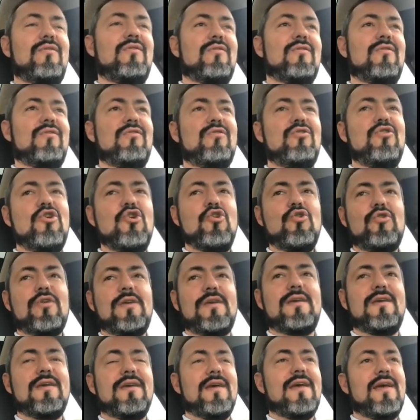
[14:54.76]
look
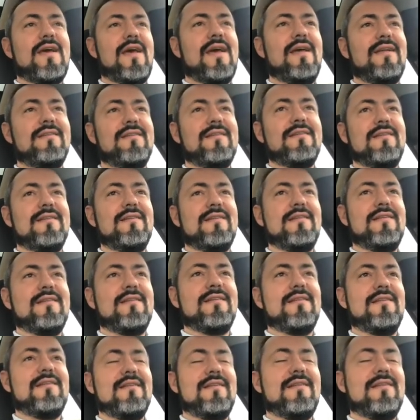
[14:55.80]

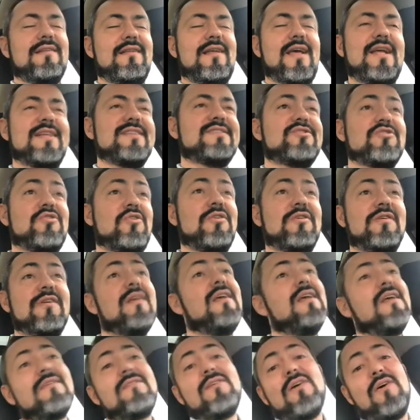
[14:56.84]
and so on.
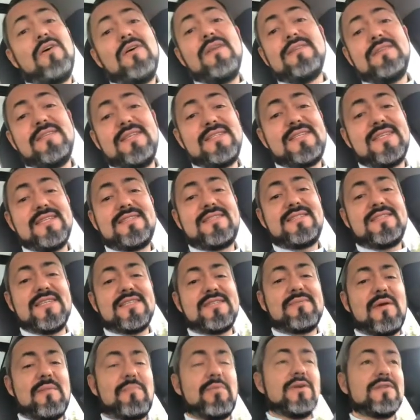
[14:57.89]
So this is
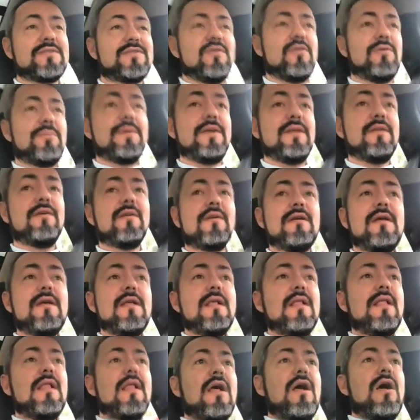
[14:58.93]
just my personal opinion.
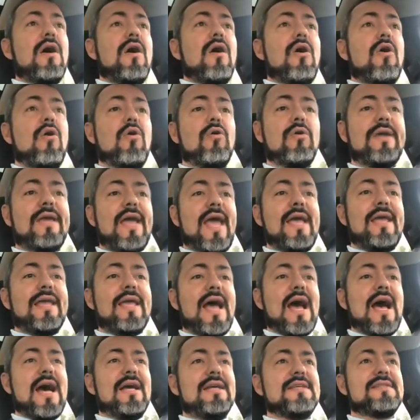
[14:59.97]
Okay,
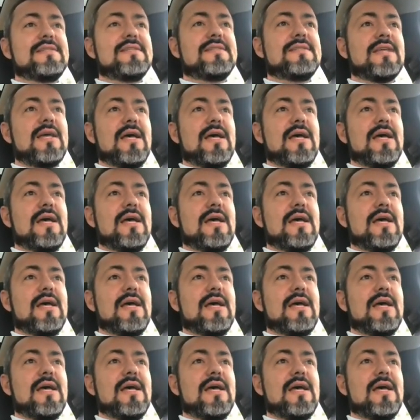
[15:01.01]
guys.